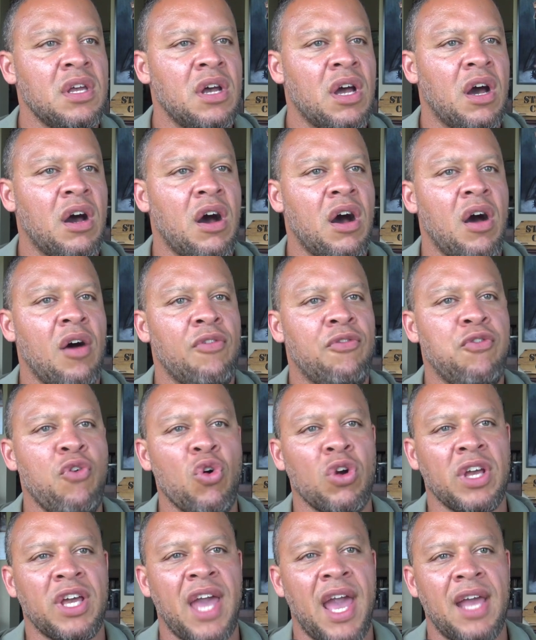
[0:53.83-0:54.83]
uh,
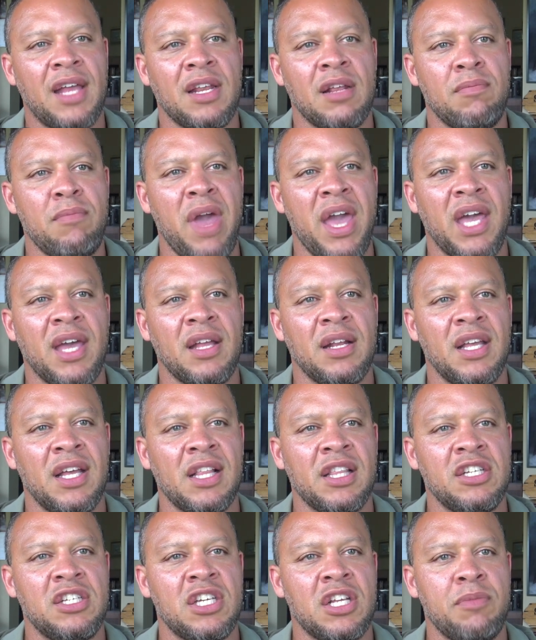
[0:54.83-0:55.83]
fornicating and making
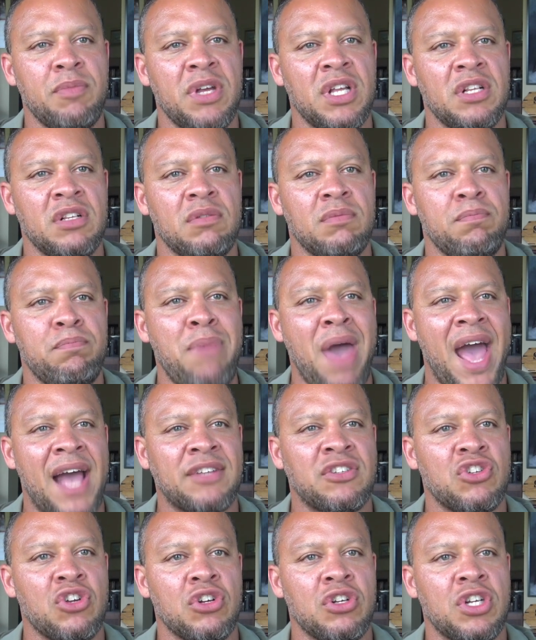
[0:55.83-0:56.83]
illegitimate
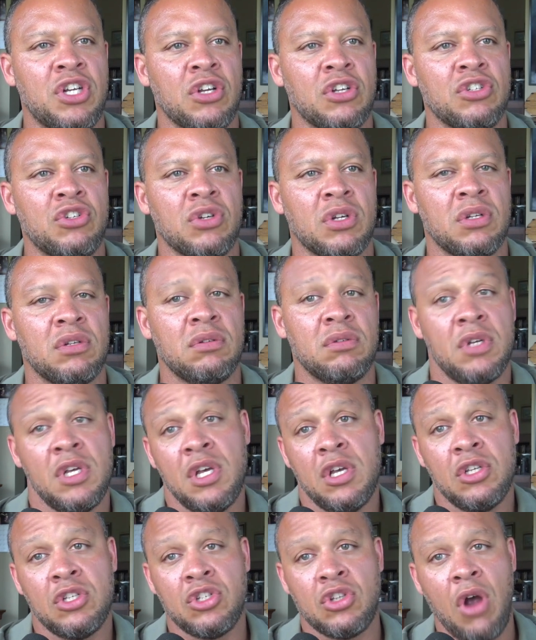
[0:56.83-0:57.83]
bastard children.
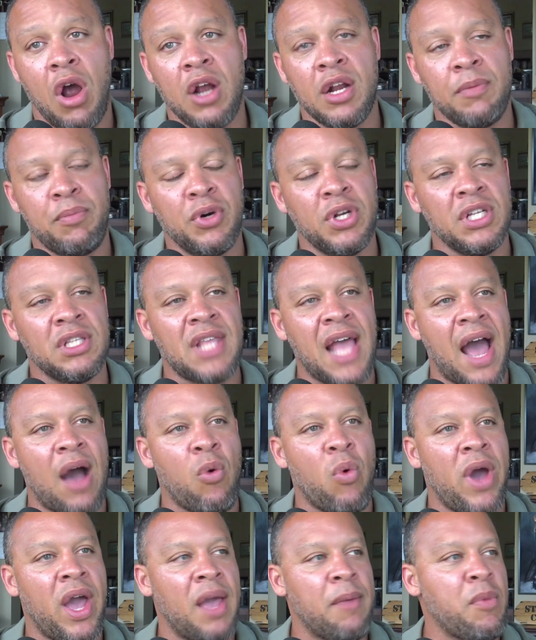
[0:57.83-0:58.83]
Sorry to put it that
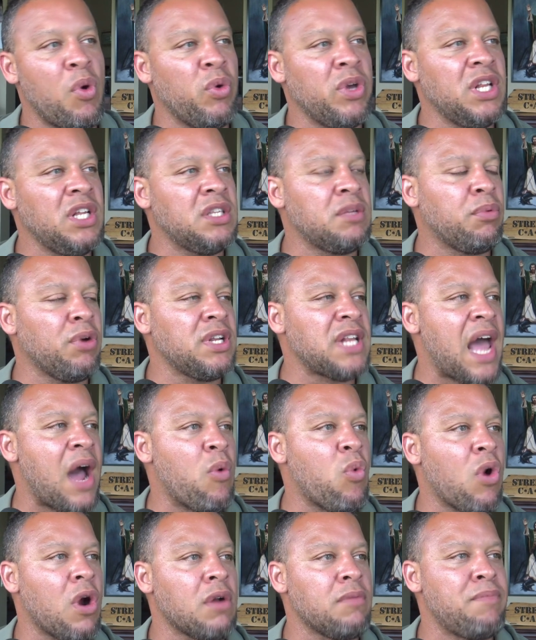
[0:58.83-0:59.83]
way, but we need to bring that
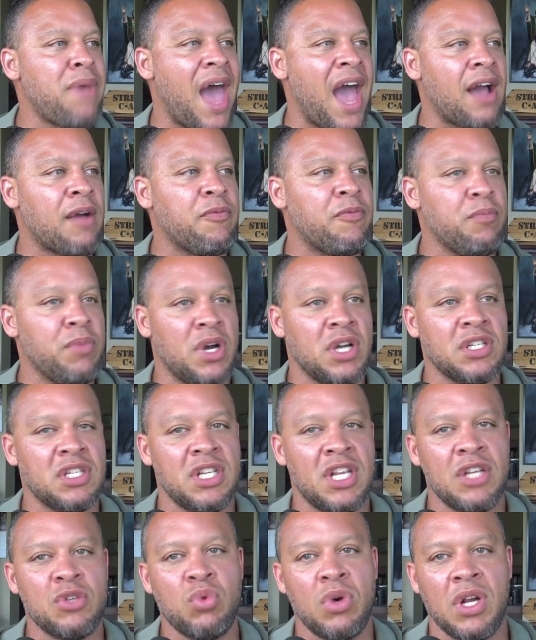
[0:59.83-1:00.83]
word back because it
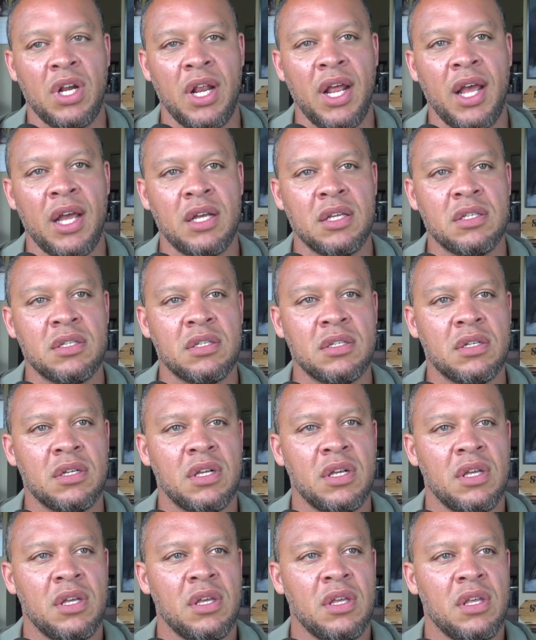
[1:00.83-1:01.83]
is what it is.
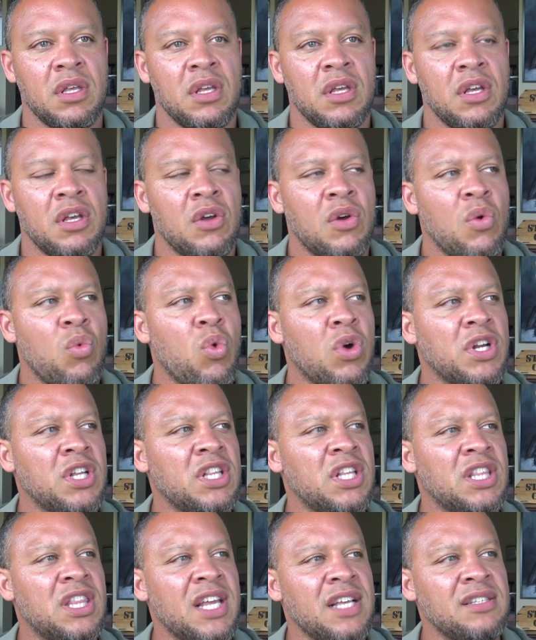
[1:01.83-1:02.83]
One of
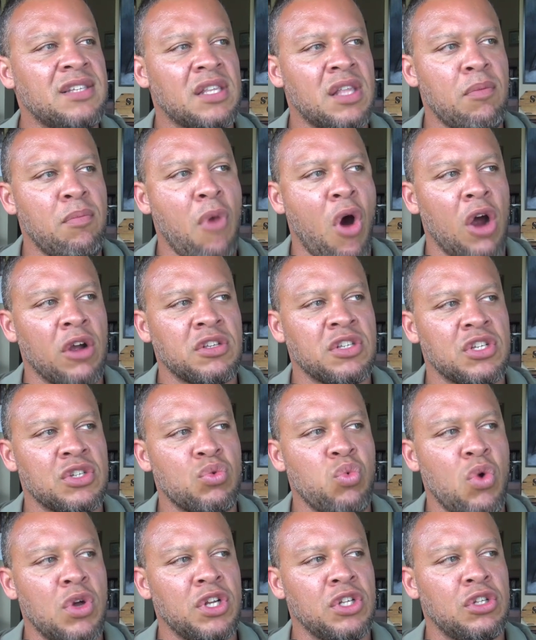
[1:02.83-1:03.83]
the things that the Marxists
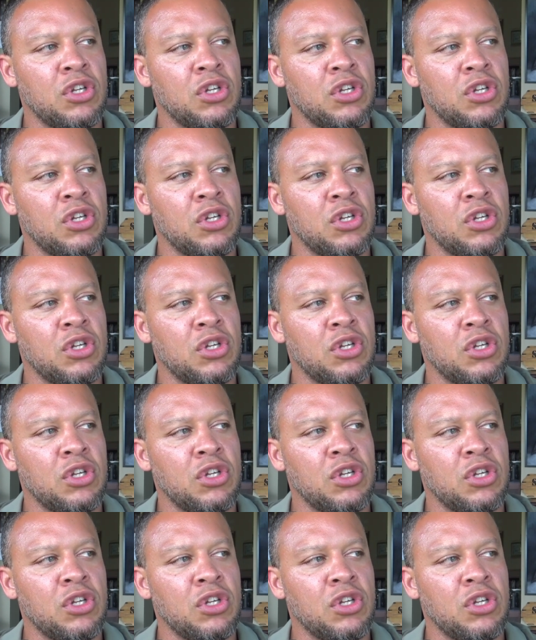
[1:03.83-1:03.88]
wanted to